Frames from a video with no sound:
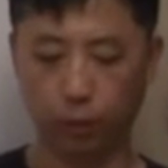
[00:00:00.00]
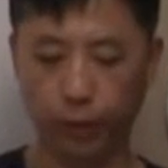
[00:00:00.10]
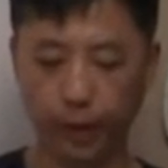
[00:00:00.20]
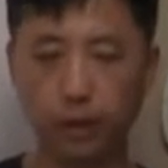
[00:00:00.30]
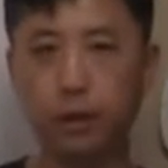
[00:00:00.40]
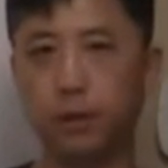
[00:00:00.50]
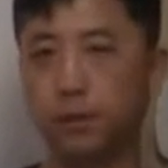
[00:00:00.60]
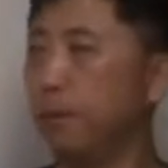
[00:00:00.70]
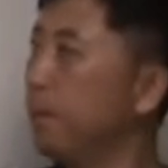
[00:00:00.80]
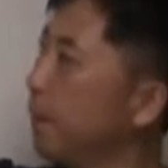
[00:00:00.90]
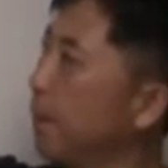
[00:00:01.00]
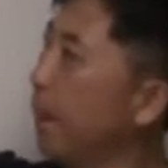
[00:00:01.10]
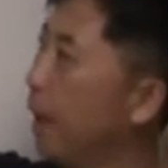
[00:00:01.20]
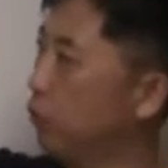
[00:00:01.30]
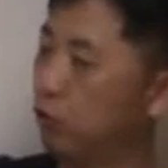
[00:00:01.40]
read them,
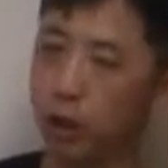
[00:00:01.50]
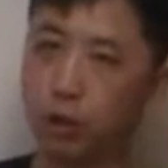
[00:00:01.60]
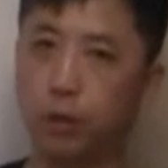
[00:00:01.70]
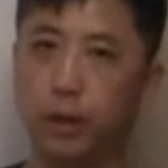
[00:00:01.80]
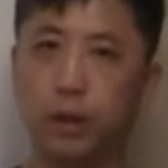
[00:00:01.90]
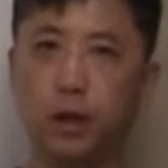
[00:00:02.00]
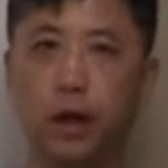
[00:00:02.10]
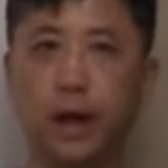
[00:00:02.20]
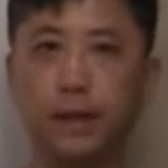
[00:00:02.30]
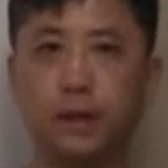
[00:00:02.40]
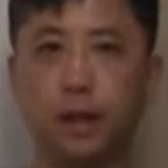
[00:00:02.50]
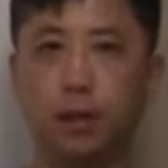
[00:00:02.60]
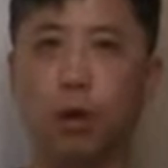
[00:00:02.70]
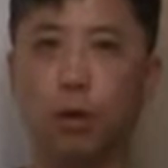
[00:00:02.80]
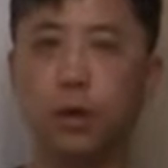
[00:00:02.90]
and together with as I
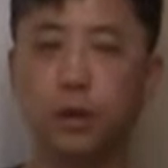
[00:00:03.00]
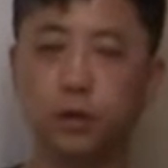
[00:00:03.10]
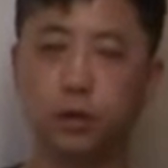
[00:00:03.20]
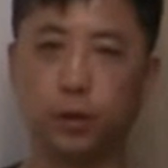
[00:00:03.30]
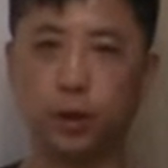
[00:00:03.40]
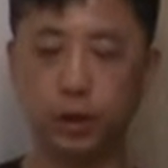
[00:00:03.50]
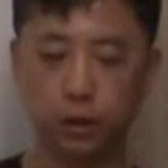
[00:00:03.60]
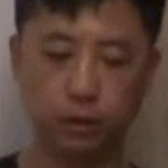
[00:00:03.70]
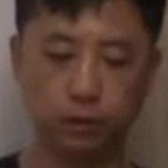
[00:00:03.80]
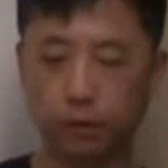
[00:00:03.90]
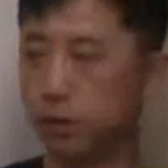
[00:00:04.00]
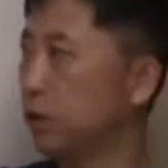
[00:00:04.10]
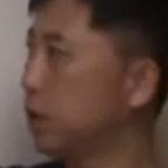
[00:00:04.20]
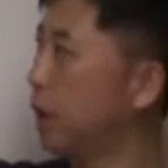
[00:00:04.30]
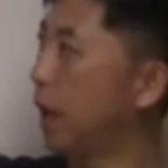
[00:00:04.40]
go. So this is the
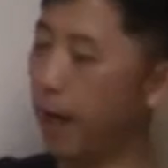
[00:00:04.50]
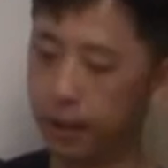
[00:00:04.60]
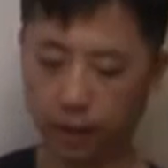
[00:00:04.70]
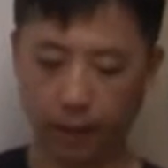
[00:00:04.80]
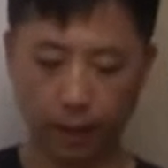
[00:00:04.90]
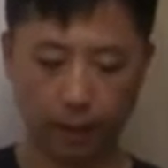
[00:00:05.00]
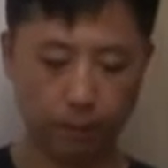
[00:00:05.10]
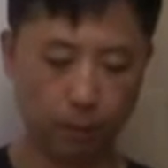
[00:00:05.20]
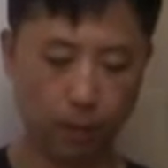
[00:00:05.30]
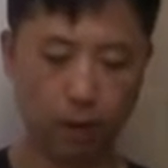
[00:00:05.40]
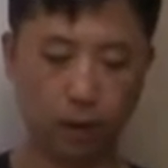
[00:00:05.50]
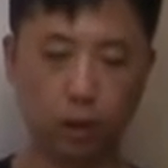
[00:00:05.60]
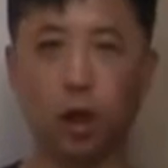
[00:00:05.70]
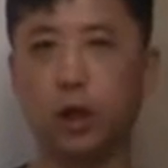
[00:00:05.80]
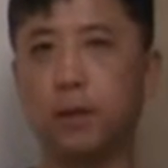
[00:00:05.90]
first slide that I'm
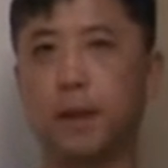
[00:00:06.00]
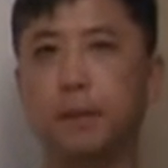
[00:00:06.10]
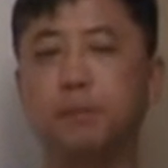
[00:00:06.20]
talking about.